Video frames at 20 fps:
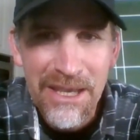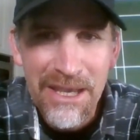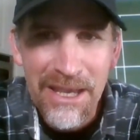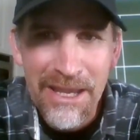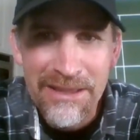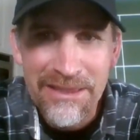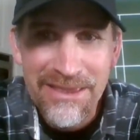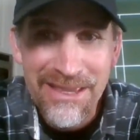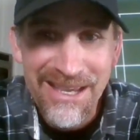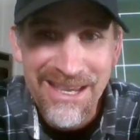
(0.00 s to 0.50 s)

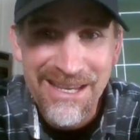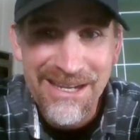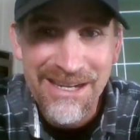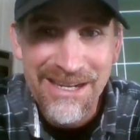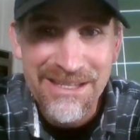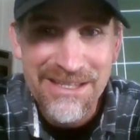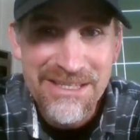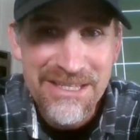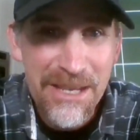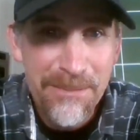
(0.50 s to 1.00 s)
and thinking
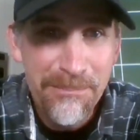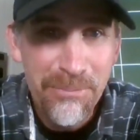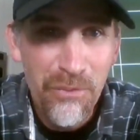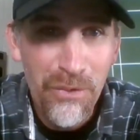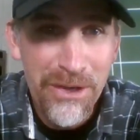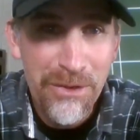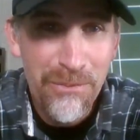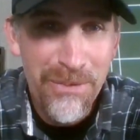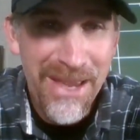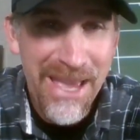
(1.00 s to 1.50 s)
at some
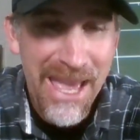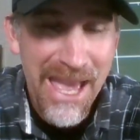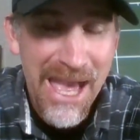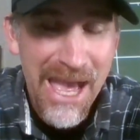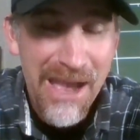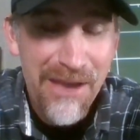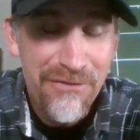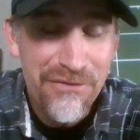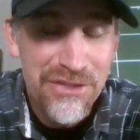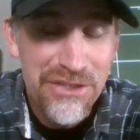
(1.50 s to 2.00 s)
point we
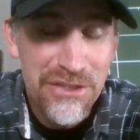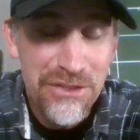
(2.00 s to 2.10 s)
have